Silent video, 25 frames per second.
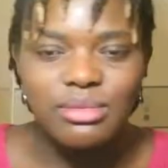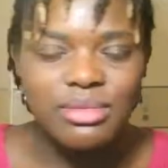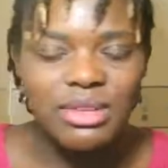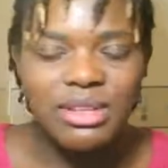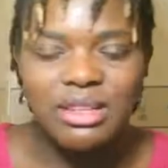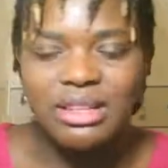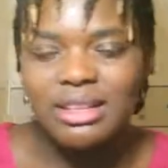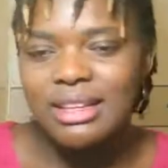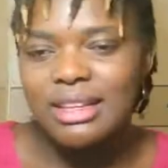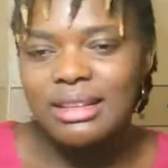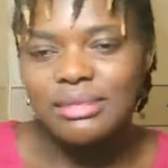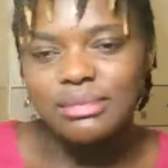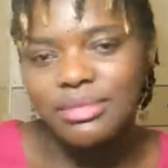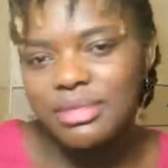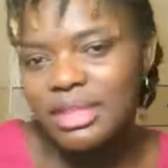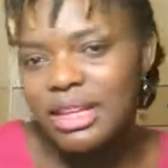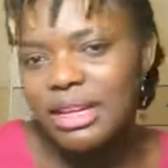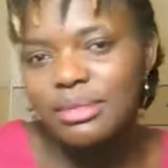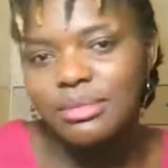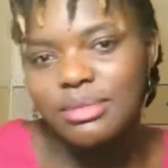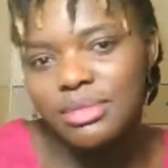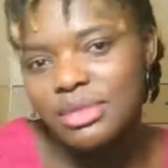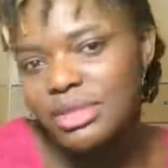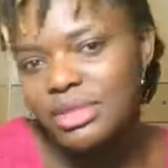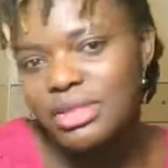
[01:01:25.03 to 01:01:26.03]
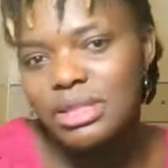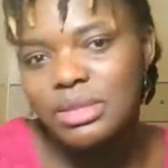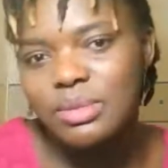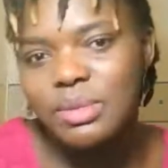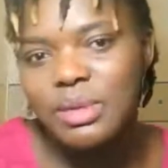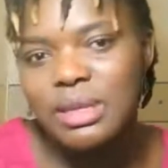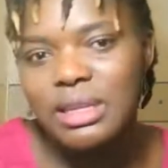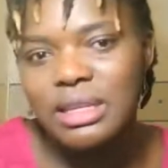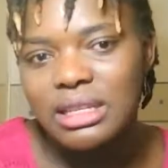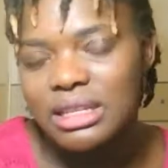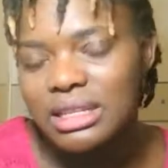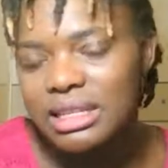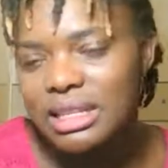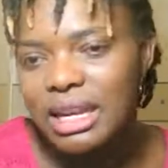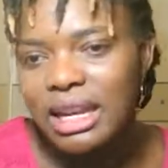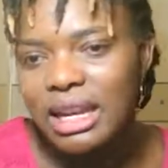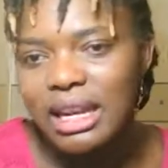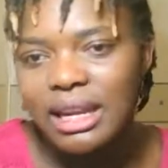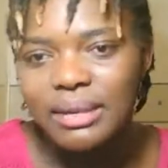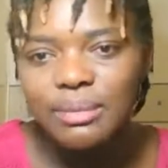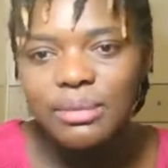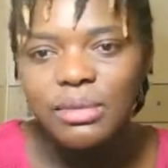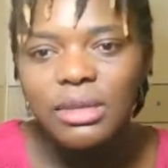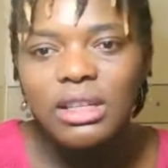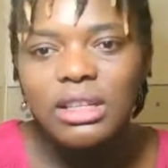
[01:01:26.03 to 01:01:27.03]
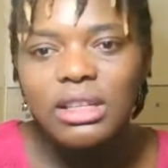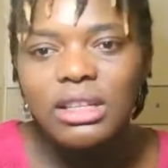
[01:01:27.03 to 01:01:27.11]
But I'm not spending time